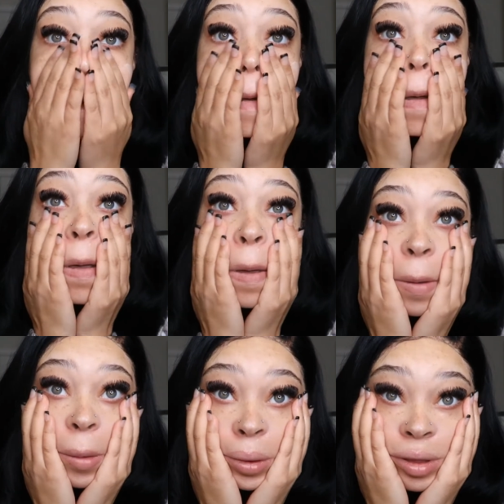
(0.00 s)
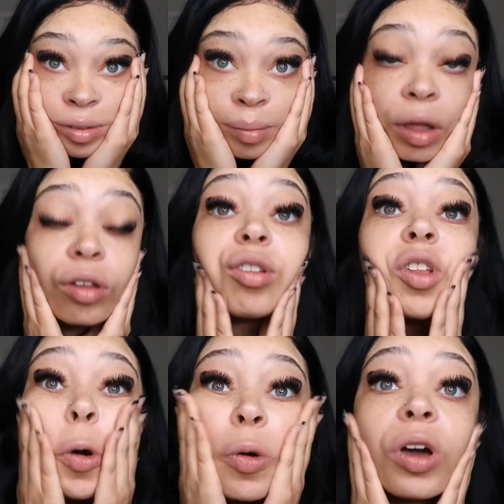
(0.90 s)
It smells
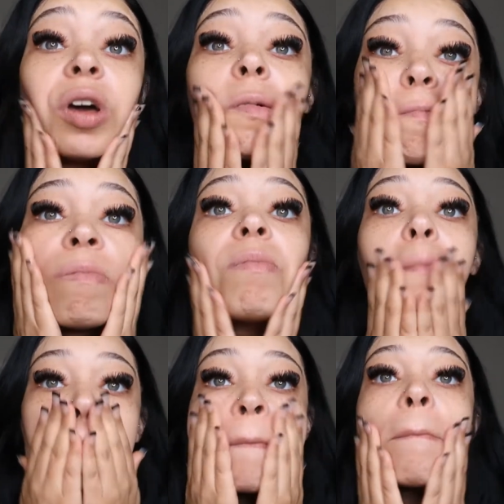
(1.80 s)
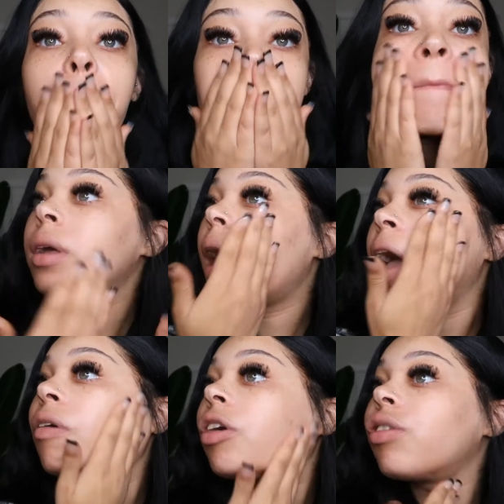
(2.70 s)
so good.
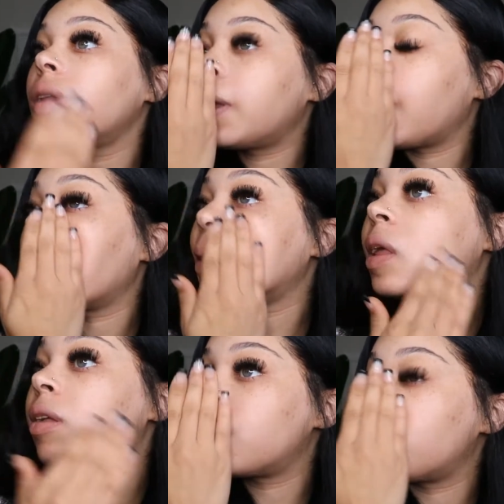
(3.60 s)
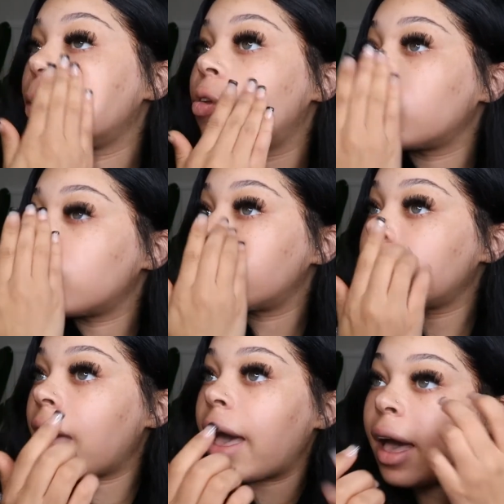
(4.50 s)
I originally got this just
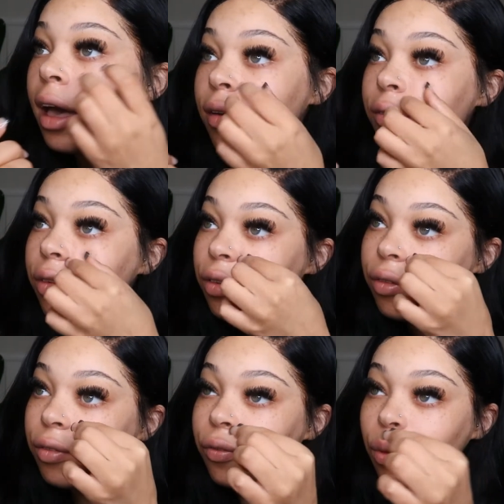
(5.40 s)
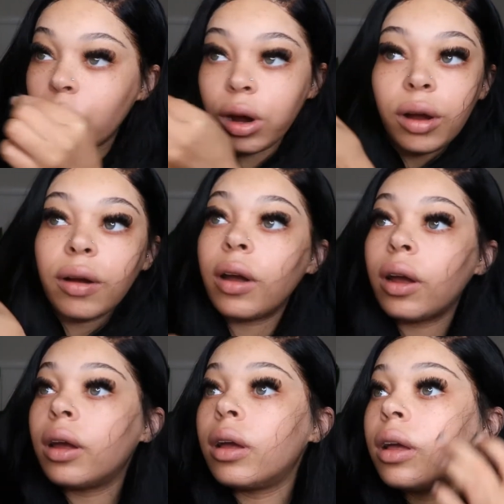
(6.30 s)
to have for
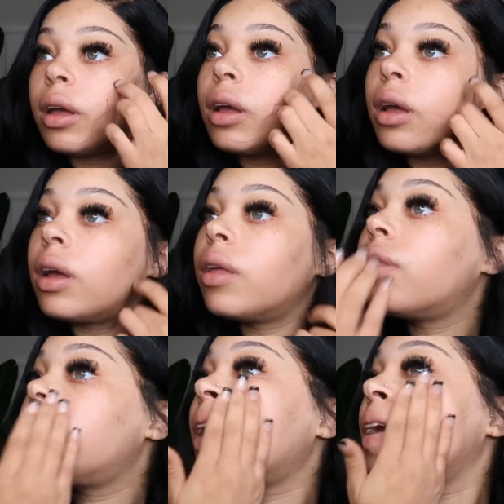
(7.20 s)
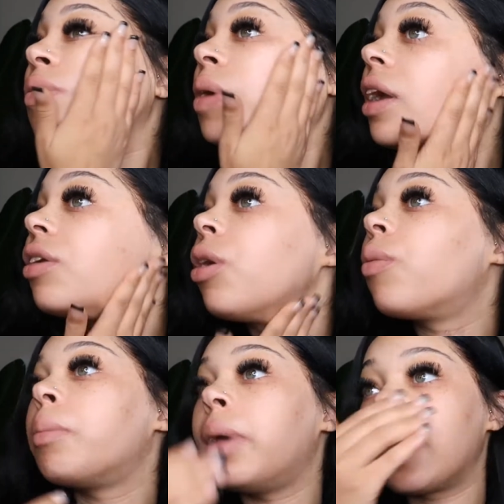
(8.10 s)
the days where I don't
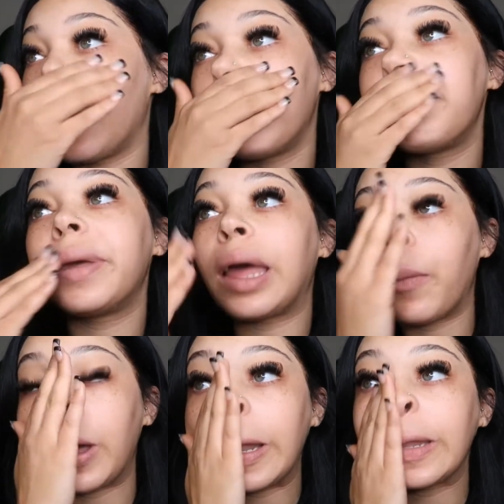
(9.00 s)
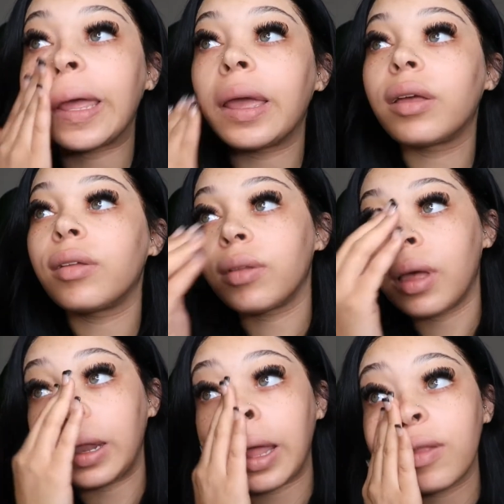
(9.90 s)
wear makeup and I wanted like
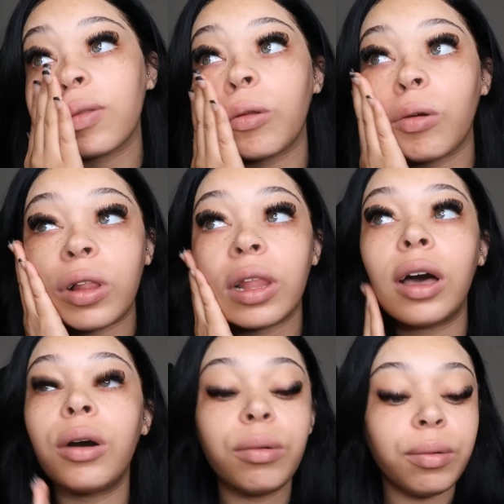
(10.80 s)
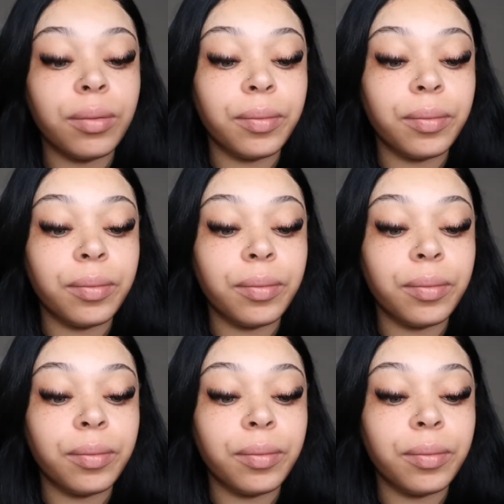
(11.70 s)
a nice little glow.